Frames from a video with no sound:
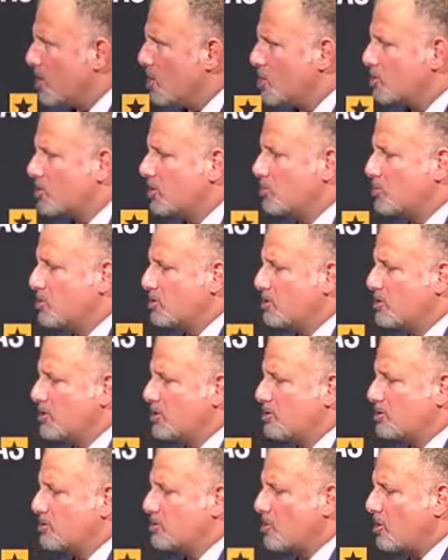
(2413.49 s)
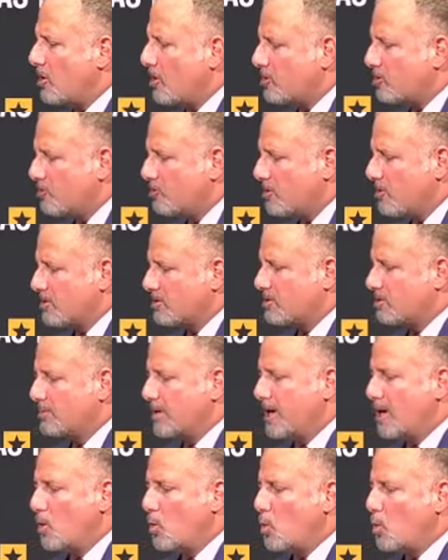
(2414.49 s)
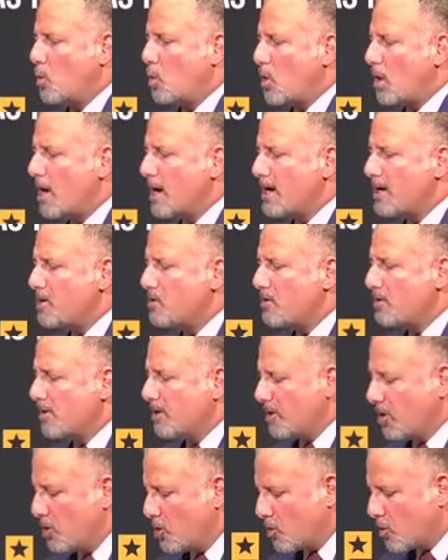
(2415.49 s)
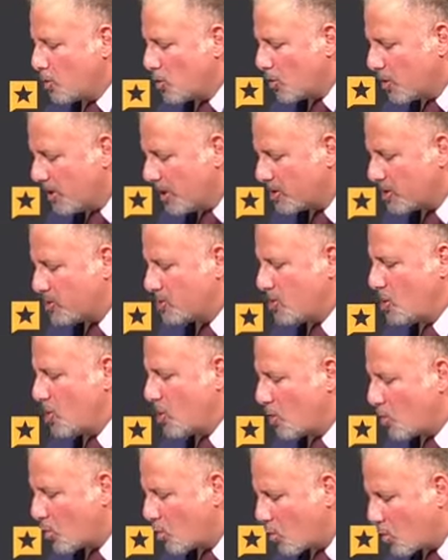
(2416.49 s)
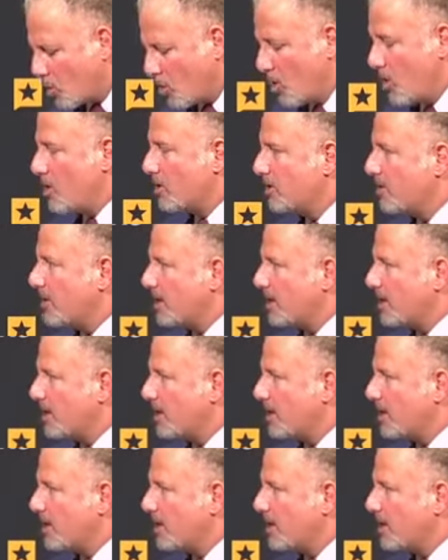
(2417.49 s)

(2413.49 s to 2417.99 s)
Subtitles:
So talk to us about why you think your critics are wrong.